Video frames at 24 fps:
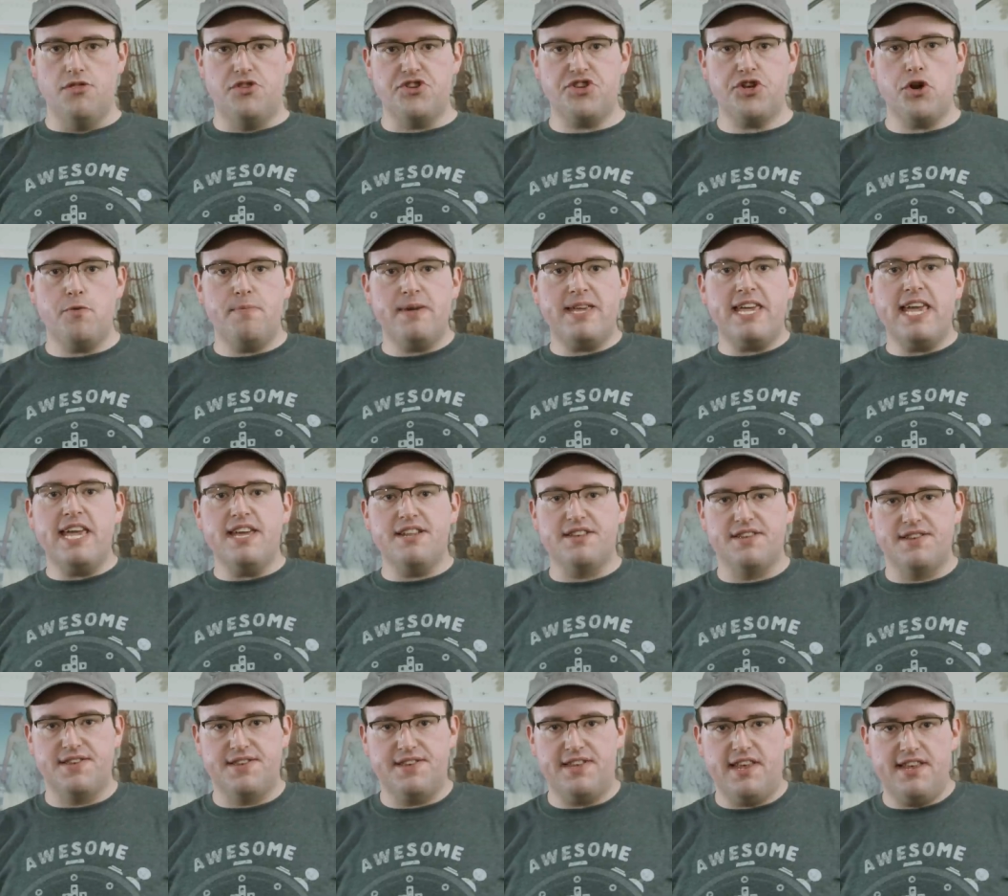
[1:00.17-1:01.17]
The show
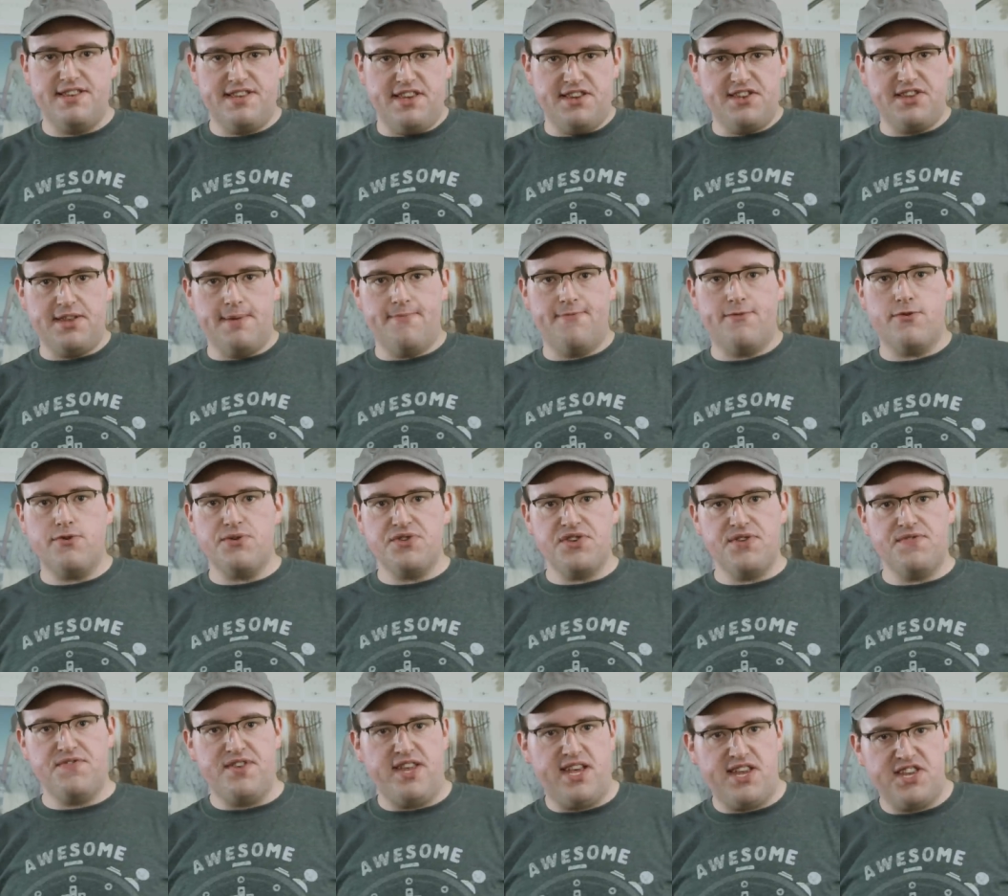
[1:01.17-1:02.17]
begins as a
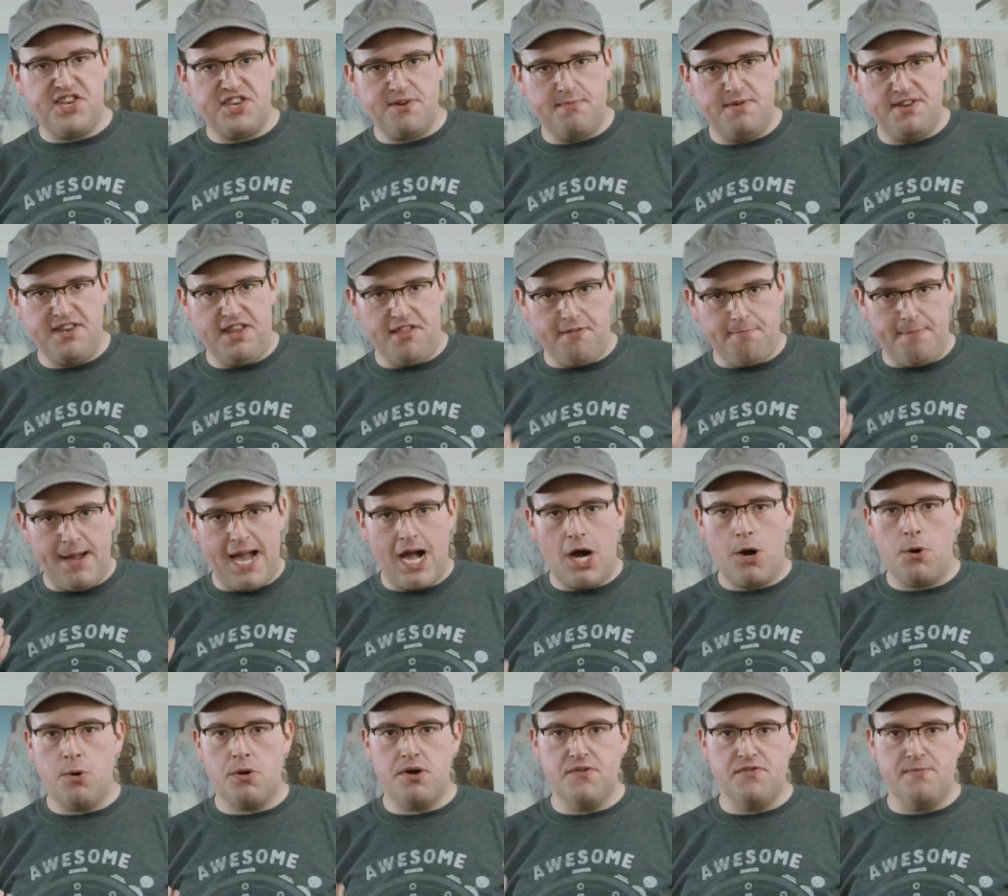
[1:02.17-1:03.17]
subversive testament to the
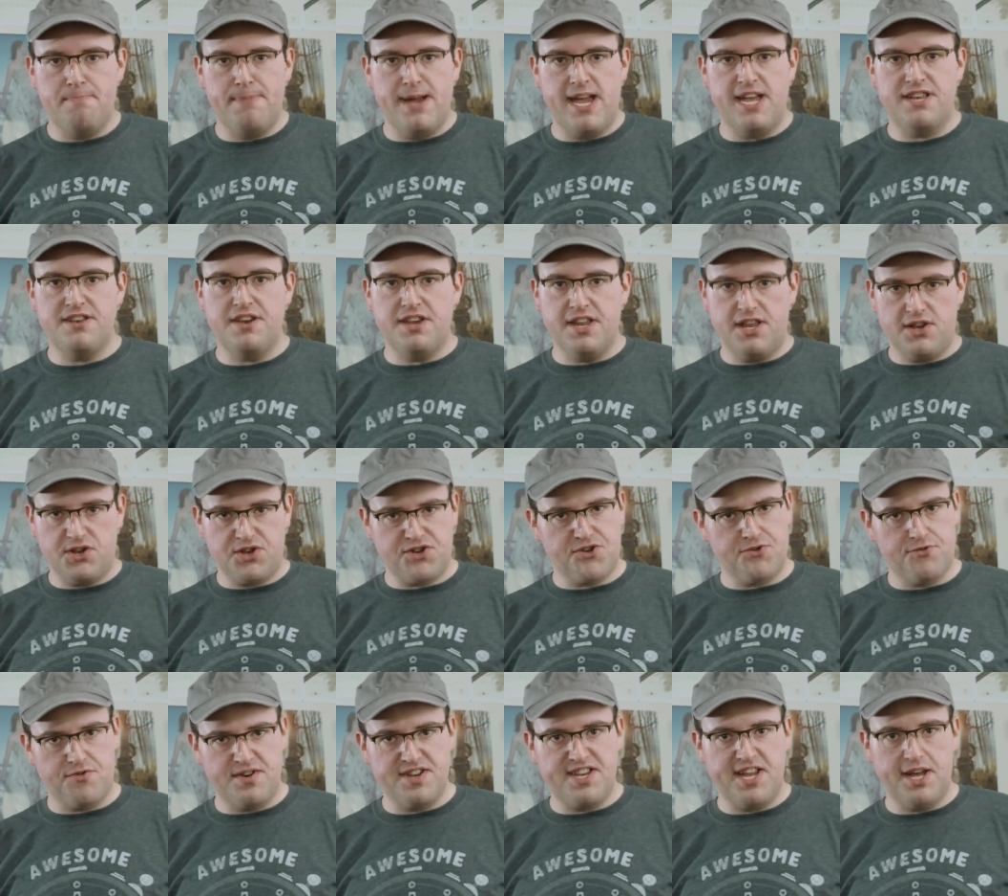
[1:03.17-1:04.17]
power of abandoning
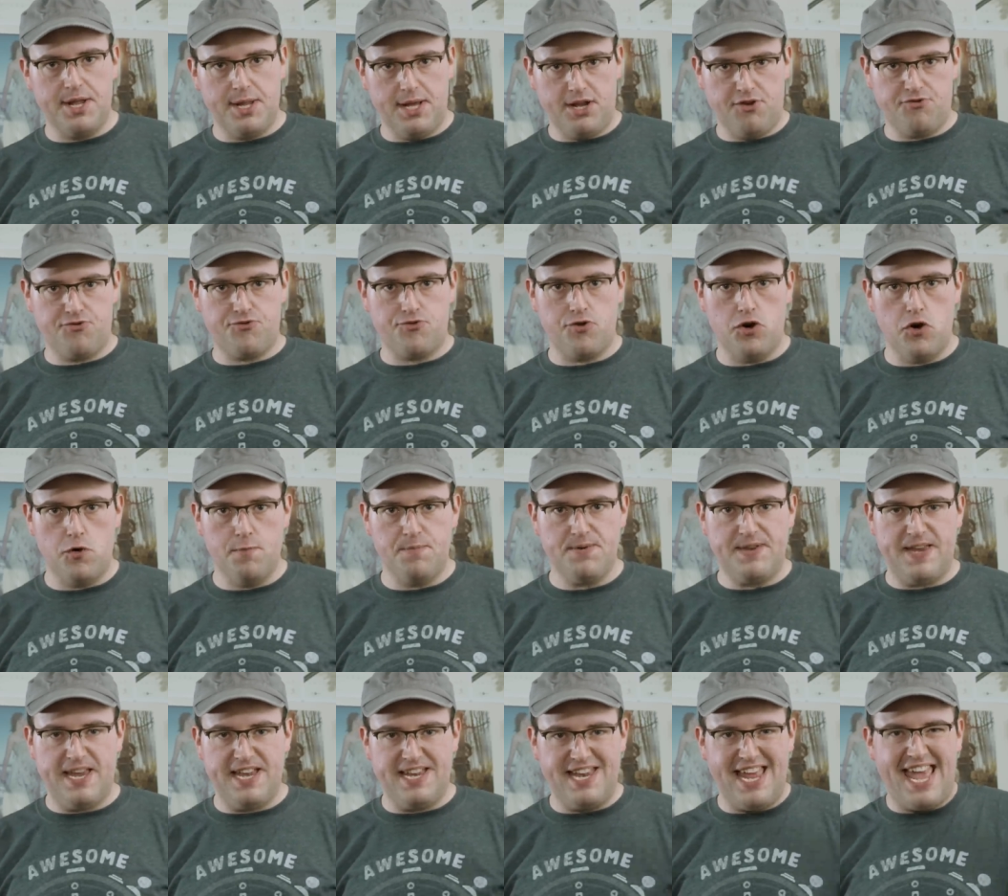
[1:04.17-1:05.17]
storytelling tropes
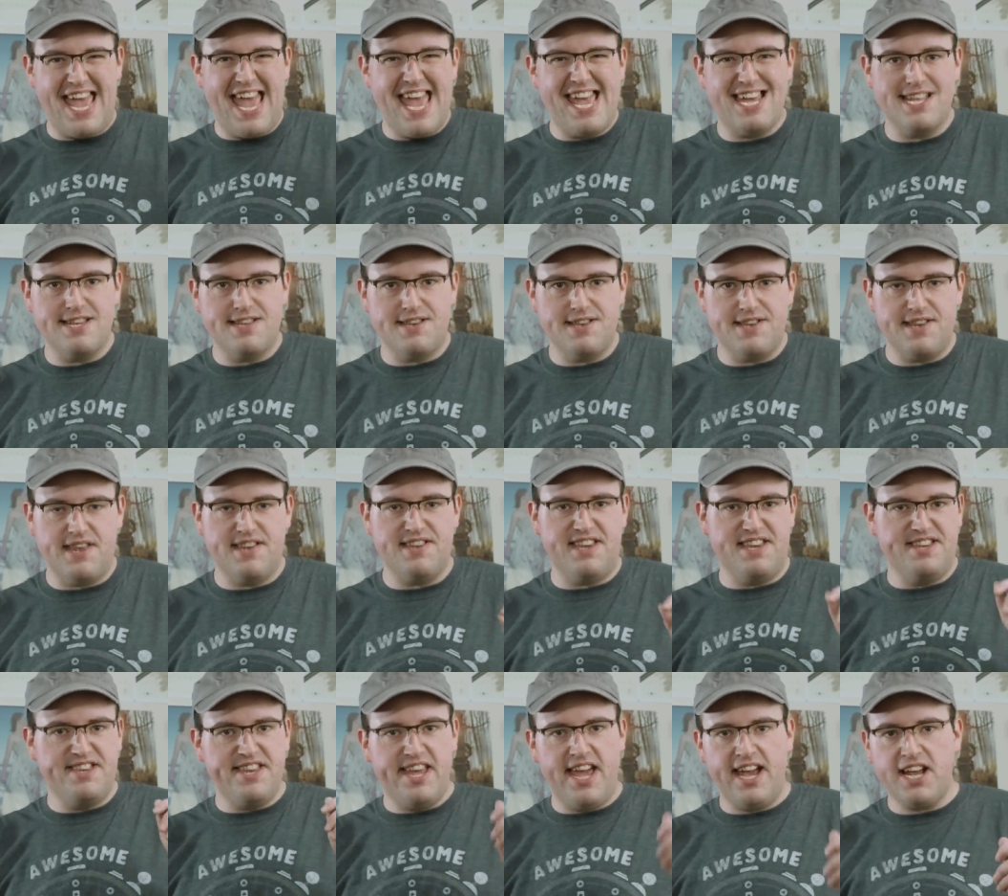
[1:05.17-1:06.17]
and ends as
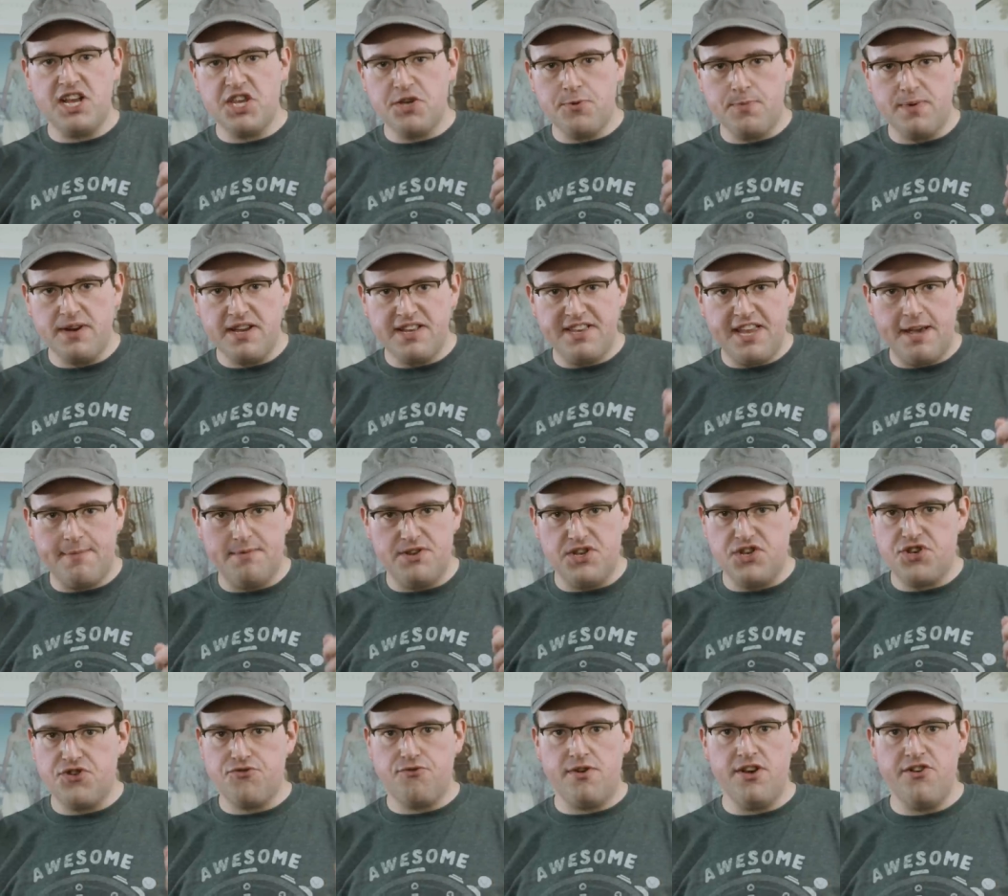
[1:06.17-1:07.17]
a textbook
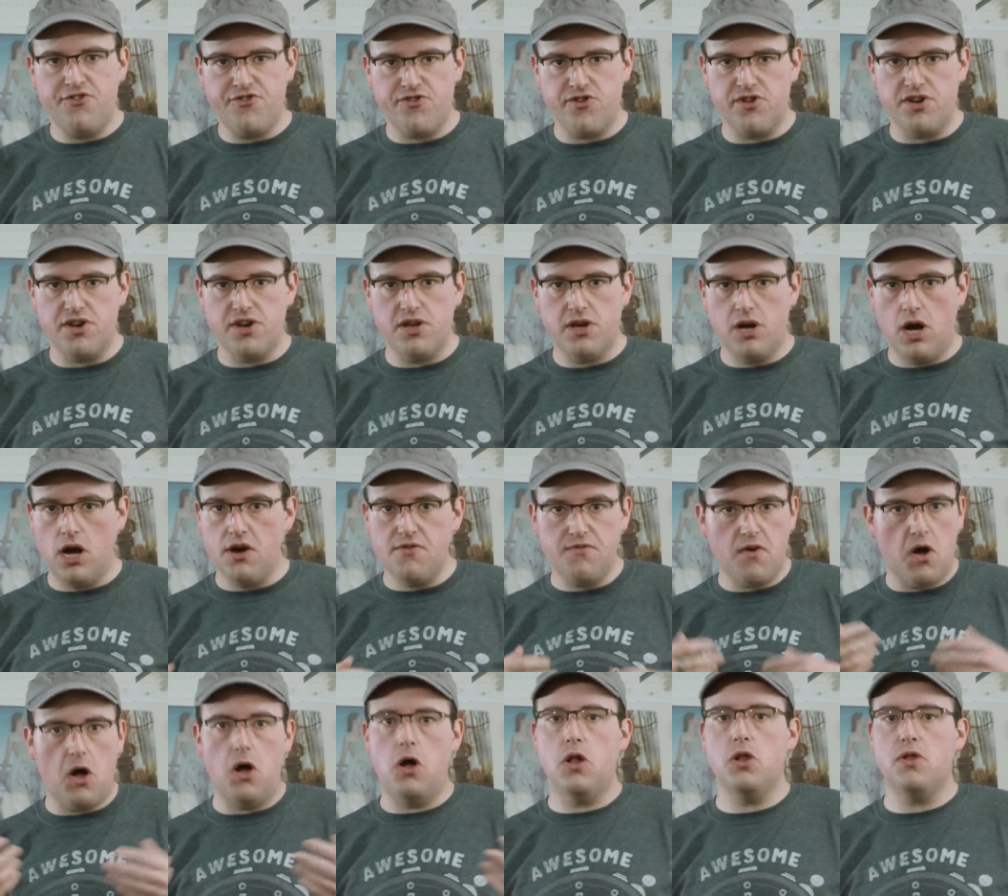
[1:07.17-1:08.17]
demonstration
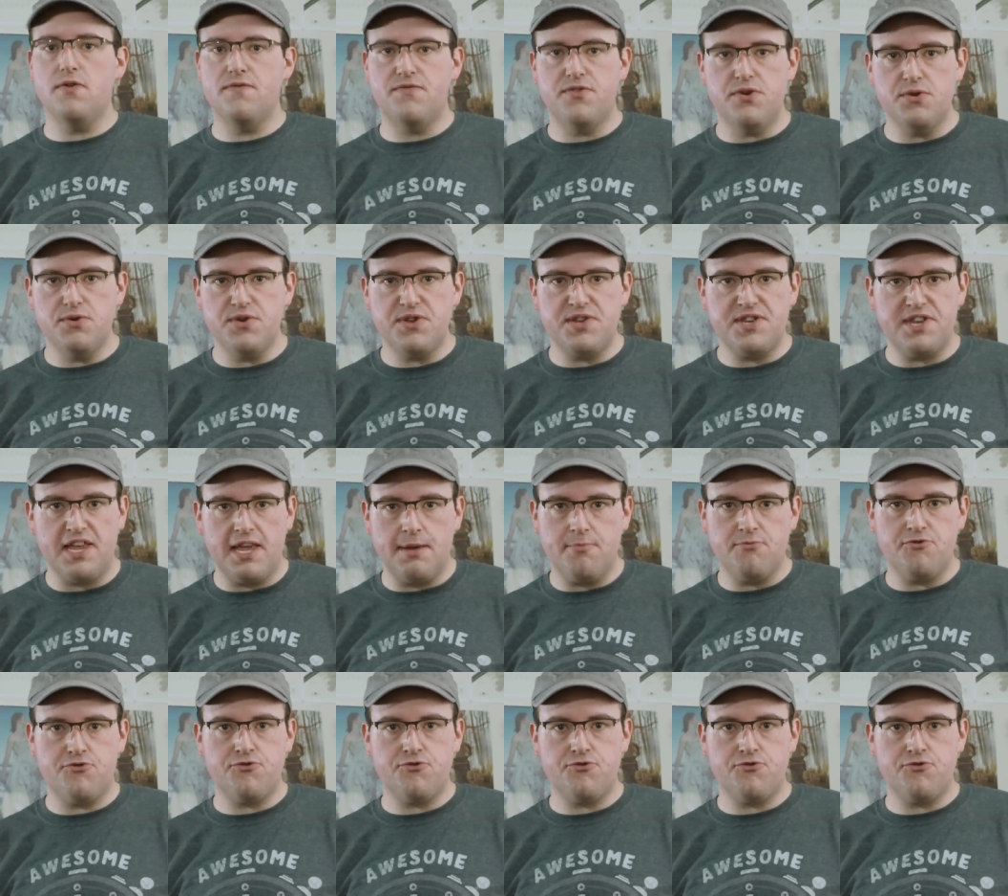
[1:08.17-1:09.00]
of all of those same